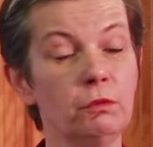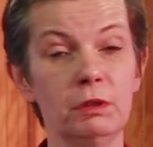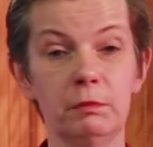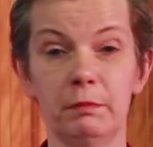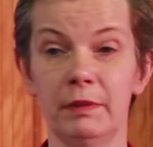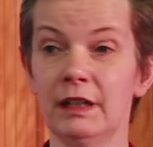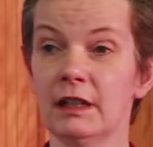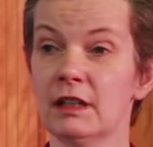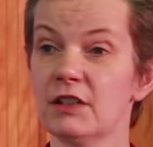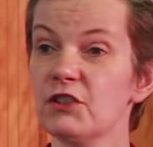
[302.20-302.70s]
would
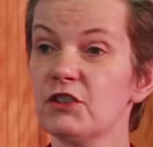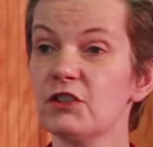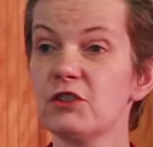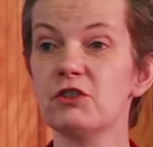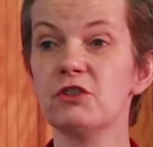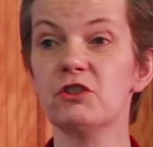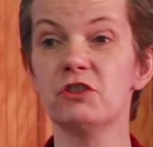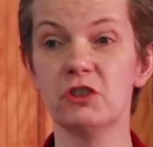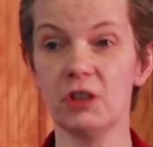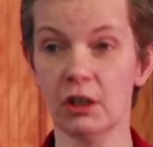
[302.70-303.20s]
be
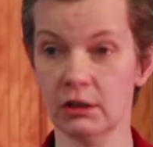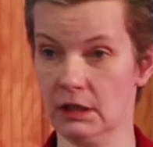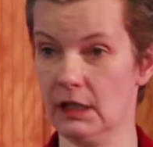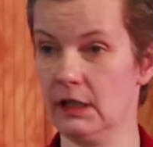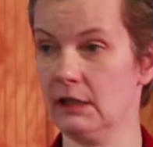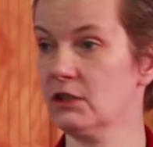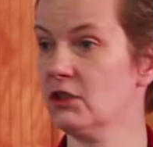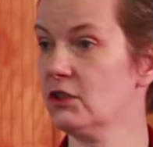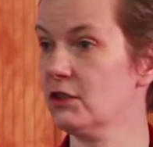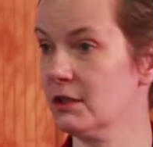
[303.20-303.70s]

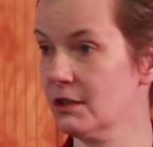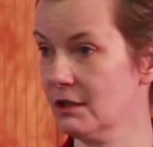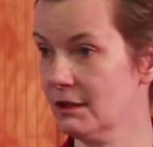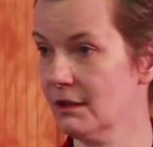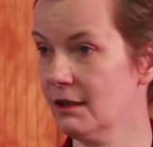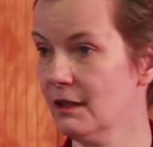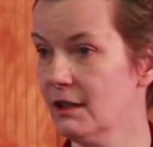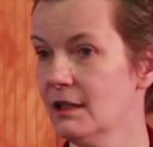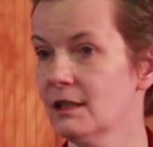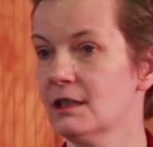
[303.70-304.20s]
astonished
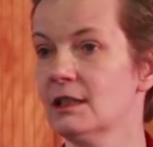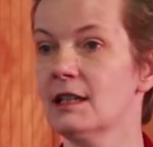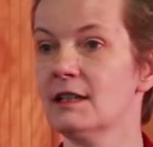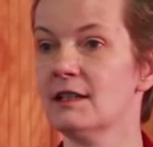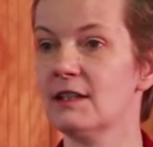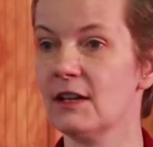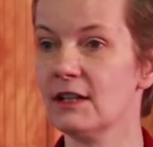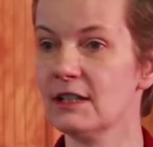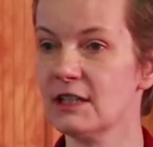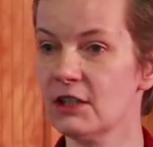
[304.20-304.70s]

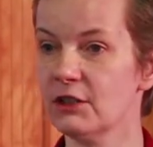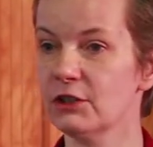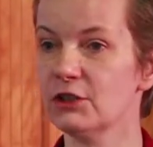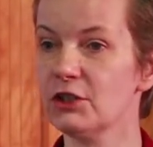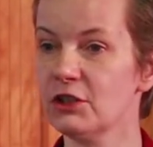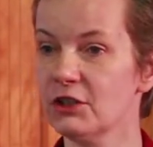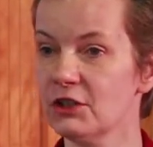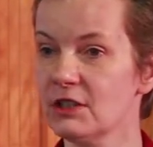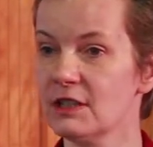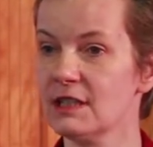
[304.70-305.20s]
to, to,
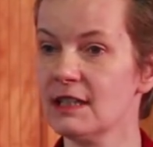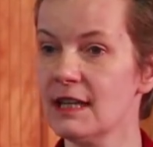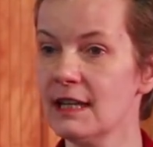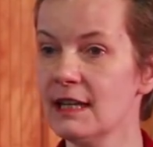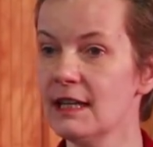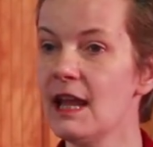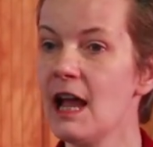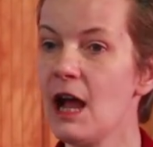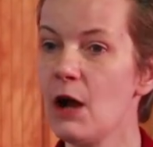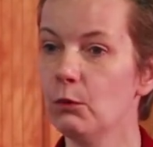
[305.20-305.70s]
to
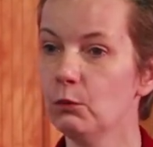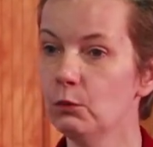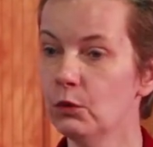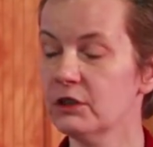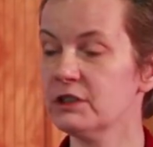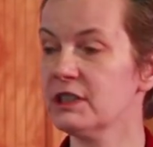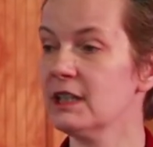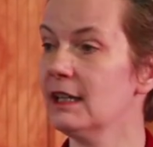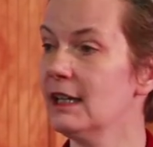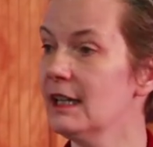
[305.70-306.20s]
see
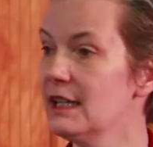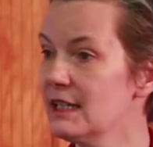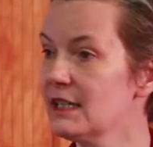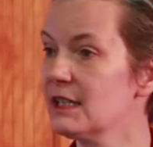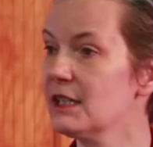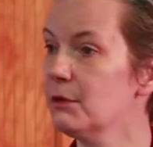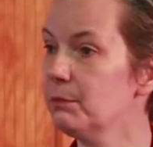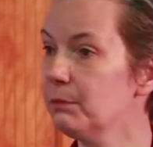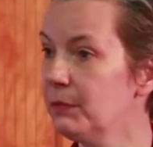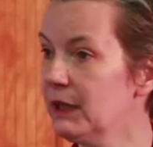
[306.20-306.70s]
what it is
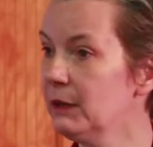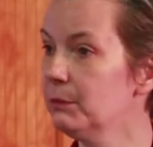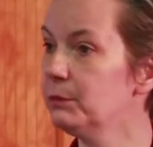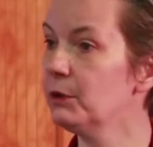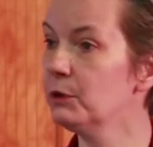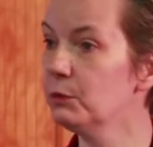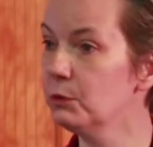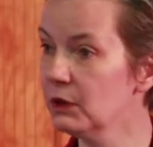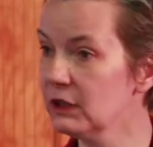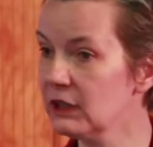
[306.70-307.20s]
that
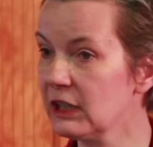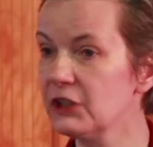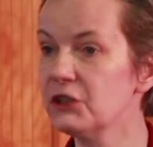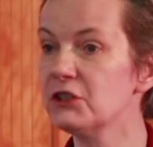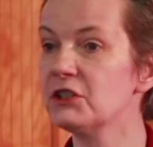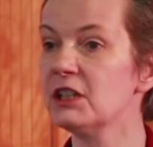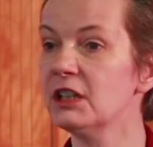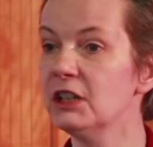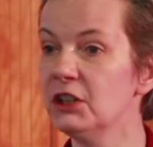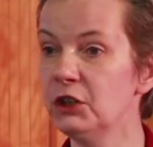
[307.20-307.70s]
people will
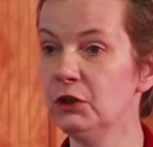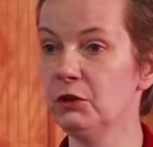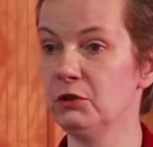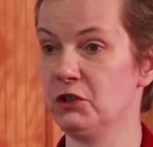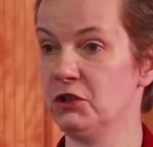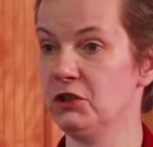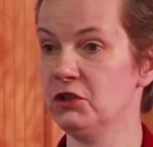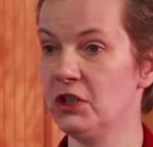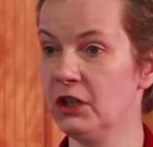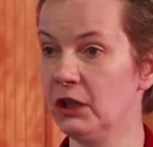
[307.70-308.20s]
continue
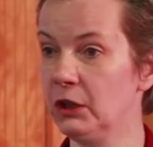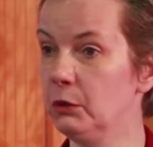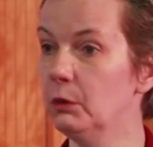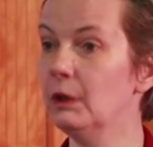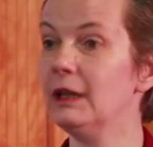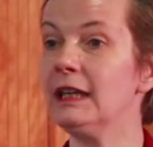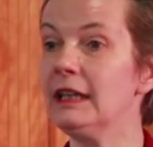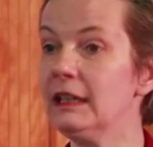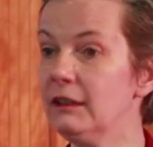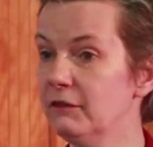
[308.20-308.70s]
to do
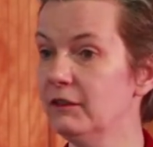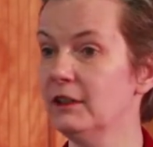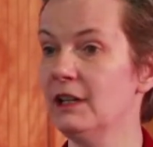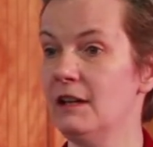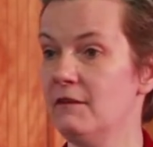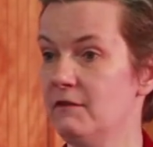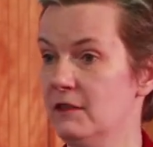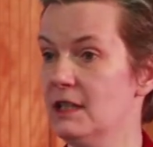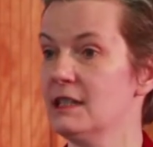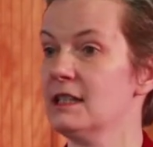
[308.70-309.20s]
even
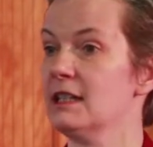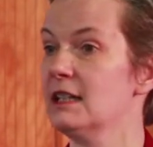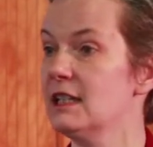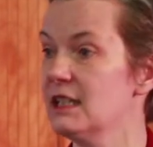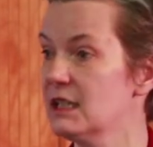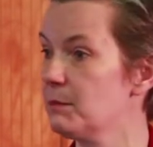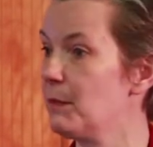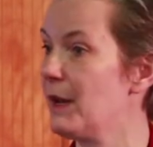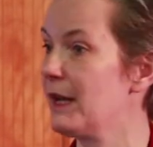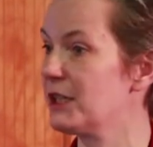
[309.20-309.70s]
if there's an
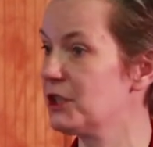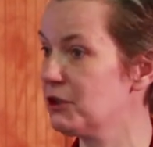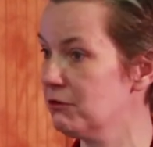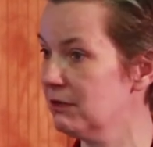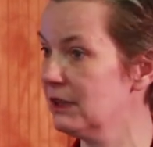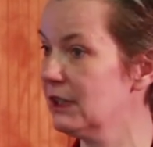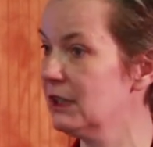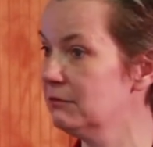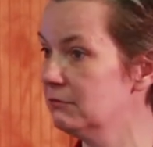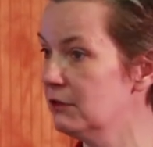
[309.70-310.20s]
inspector
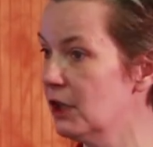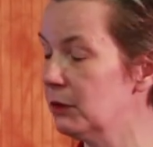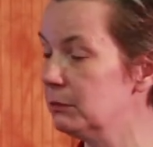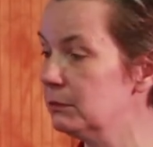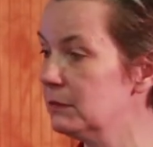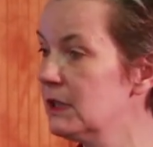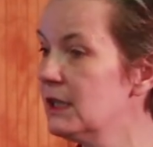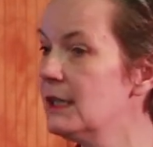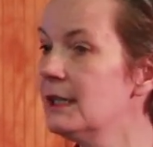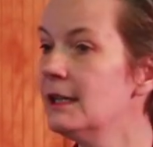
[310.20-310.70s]
in the room.